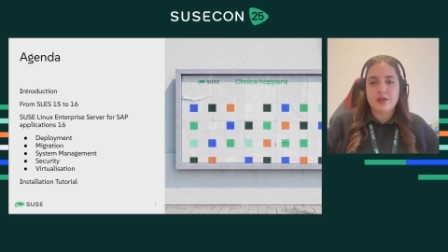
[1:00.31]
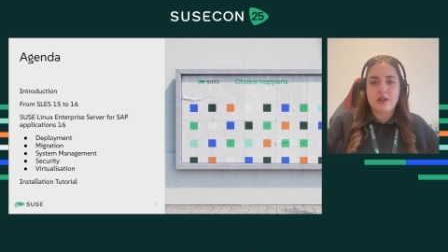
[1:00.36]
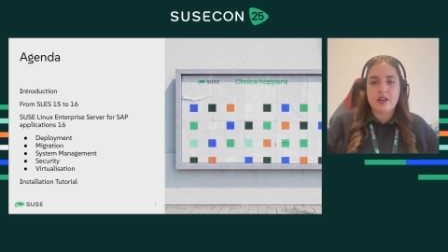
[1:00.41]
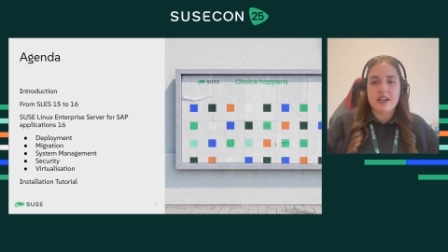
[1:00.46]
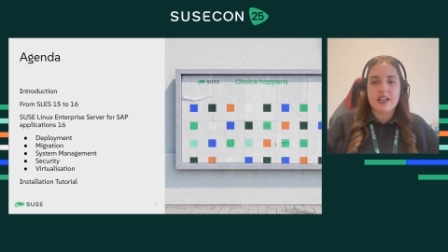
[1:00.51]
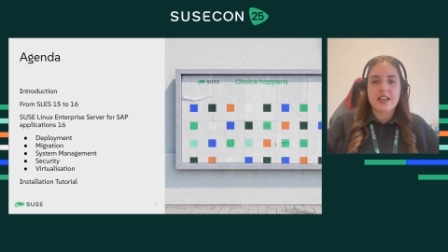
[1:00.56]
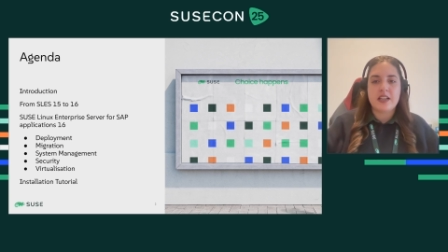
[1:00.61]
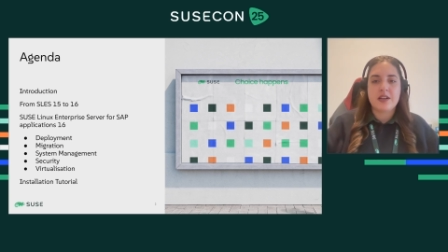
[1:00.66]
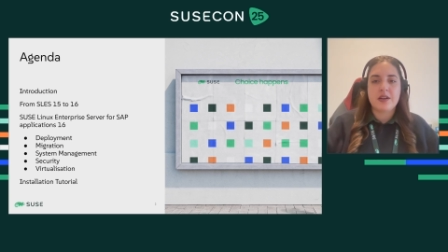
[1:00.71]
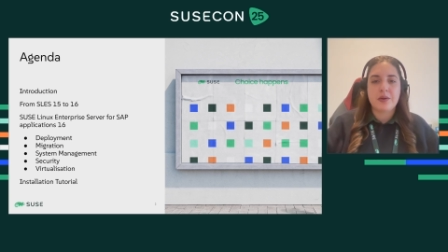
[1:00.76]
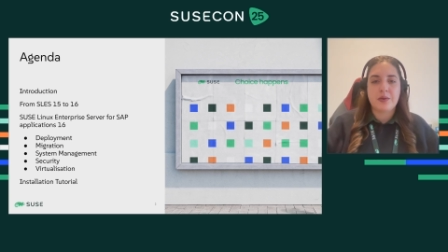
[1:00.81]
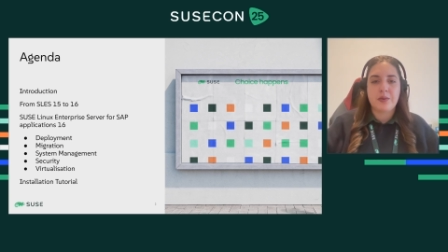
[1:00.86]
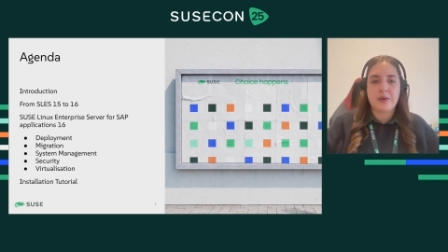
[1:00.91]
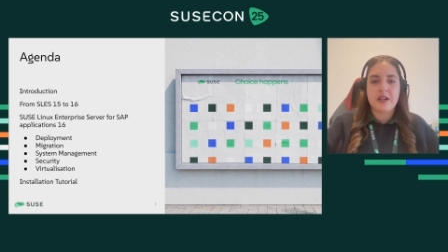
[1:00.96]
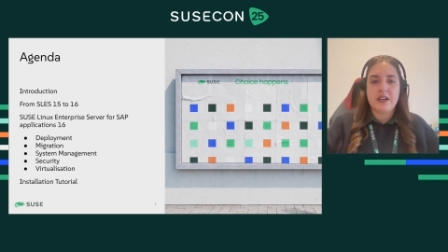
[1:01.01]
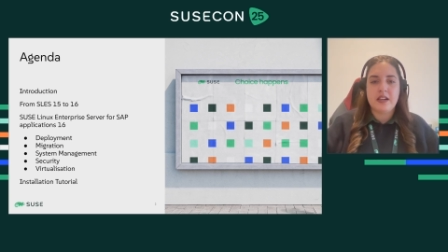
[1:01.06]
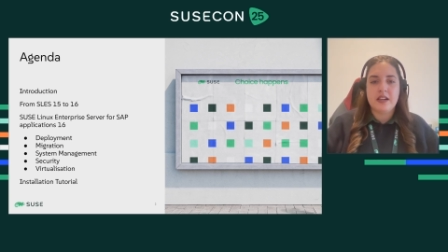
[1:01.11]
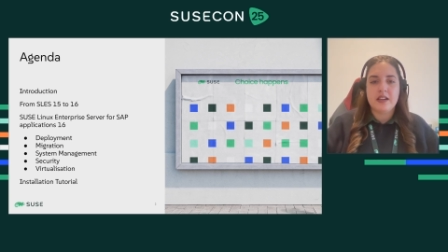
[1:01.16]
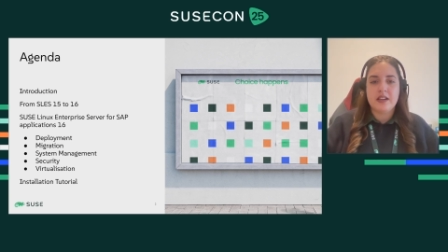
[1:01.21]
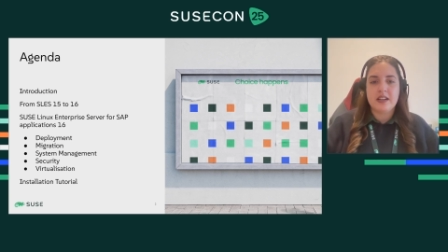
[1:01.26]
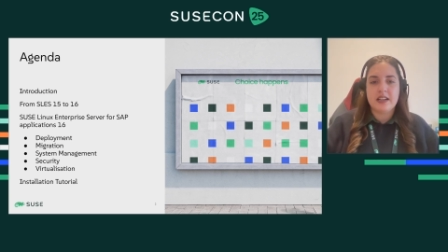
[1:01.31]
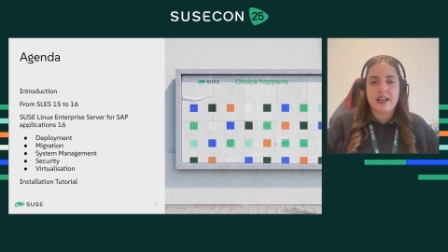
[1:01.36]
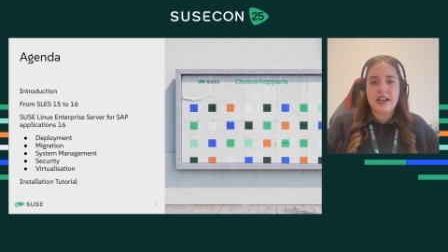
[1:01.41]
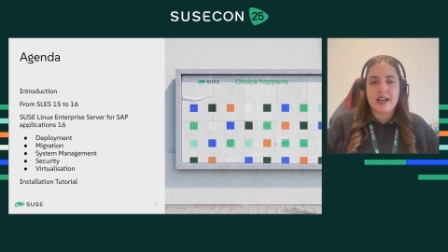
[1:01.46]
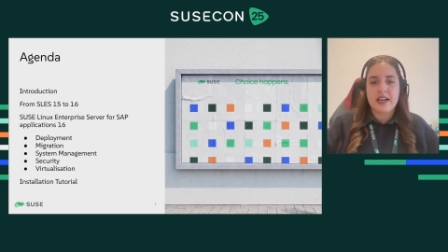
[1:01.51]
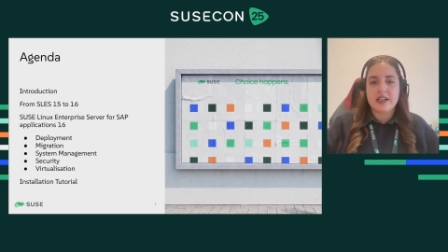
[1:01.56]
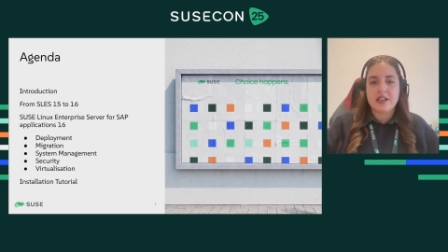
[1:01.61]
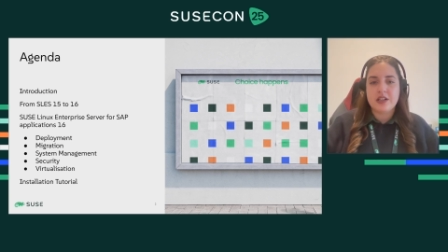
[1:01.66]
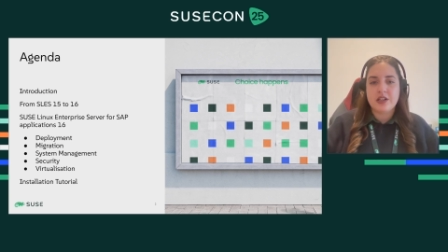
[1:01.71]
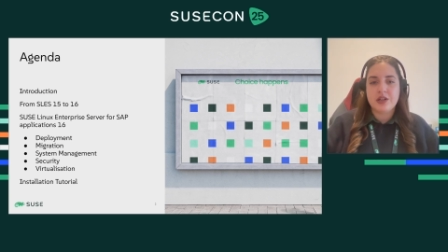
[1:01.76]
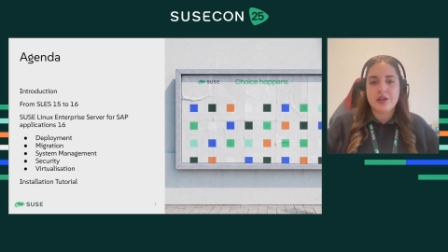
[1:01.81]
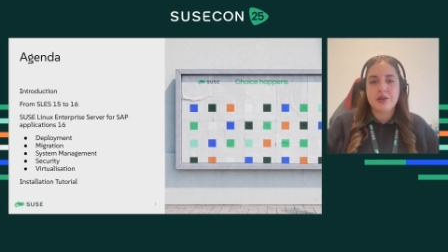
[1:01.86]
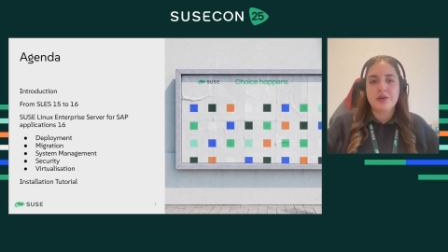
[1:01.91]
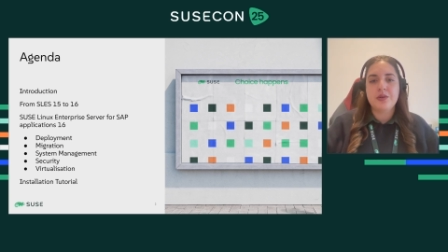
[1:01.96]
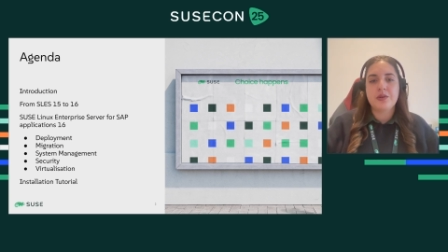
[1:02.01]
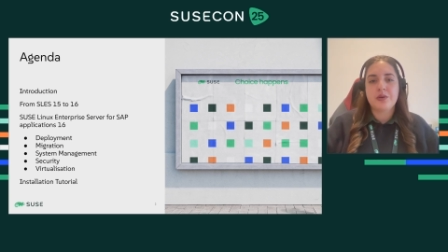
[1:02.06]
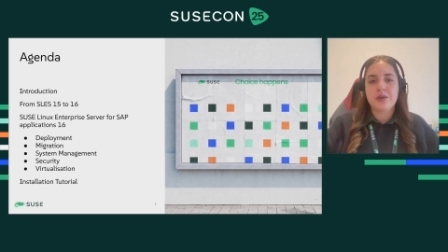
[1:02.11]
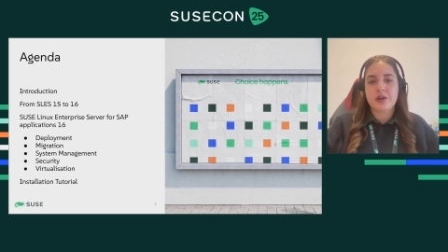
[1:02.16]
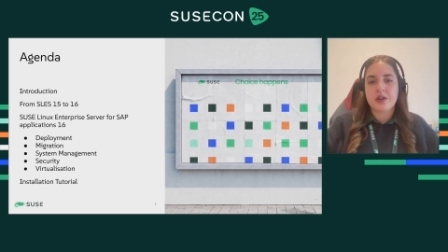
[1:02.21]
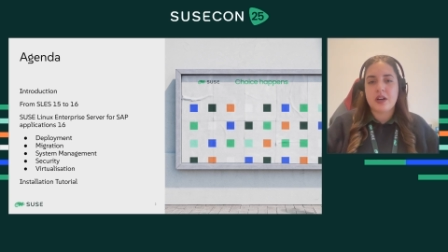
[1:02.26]
Ulrich will guide
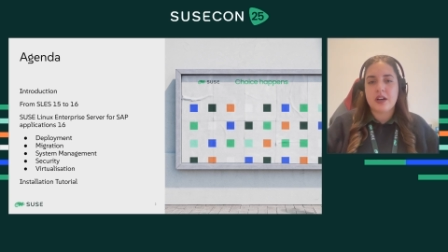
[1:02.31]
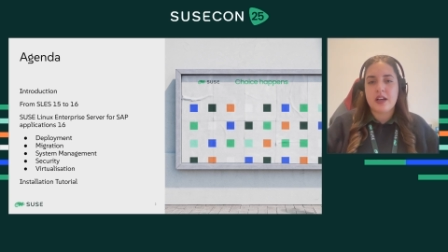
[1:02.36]
you